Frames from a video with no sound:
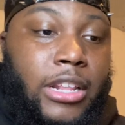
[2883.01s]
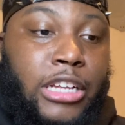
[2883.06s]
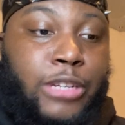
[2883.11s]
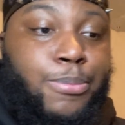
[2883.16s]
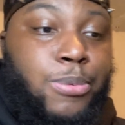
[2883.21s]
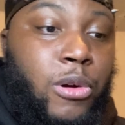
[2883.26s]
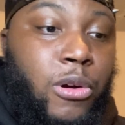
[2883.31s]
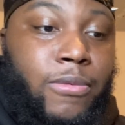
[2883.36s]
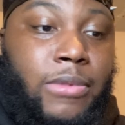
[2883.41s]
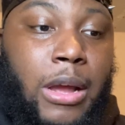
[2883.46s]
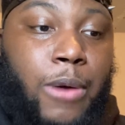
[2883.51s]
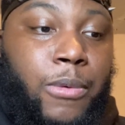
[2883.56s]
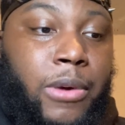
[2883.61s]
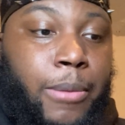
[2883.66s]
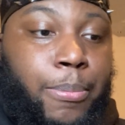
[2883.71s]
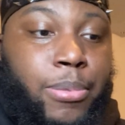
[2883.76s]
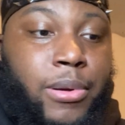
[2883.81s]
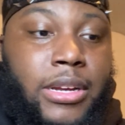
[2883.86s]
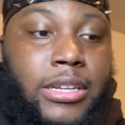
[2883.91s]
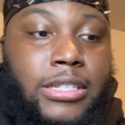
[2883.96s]
Let's prove that
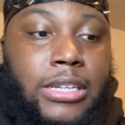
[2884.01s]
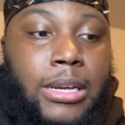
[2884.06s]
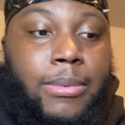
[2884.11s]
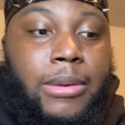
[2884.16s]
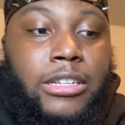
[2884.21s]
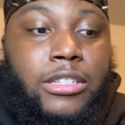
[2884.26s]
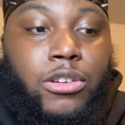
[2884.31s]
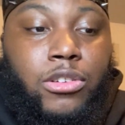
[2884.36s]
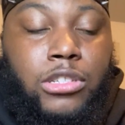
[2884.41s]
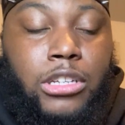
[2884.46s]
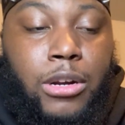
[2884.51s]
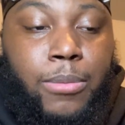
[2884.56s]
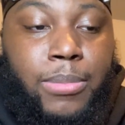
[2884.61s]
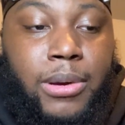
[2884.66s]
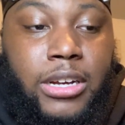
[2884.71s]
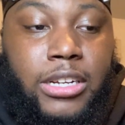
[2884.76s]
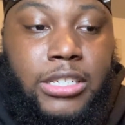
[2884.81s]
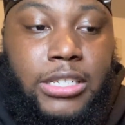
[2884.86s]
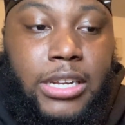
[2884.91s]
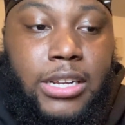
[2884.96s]
with a precept. Let's go to the
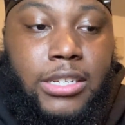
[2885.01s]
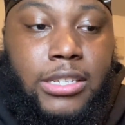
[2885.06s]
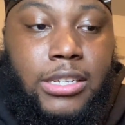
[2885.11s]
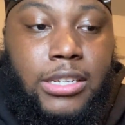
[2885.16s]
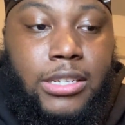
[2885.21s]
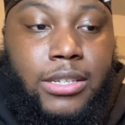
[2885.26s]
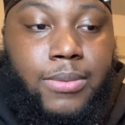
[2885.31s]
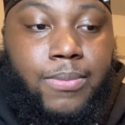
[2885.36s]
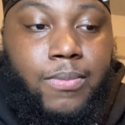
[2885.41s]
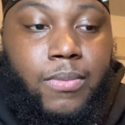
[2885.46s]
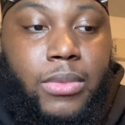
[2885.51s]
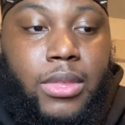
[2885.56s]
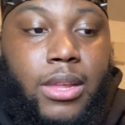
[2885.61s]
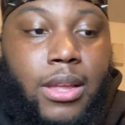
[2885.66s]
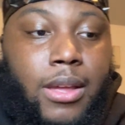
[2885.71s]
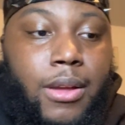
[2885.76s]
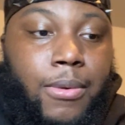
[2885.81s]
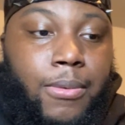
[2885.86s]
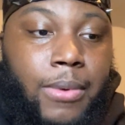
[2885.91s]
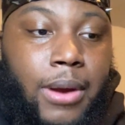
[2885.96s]
book of Genesis,
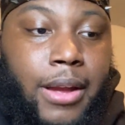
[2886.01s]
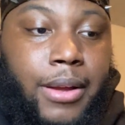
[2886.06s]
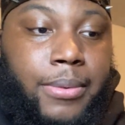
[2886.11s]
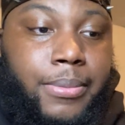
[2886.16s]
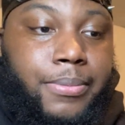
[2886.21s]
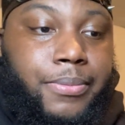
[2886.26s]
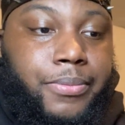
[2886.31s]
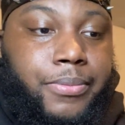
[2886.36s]
right?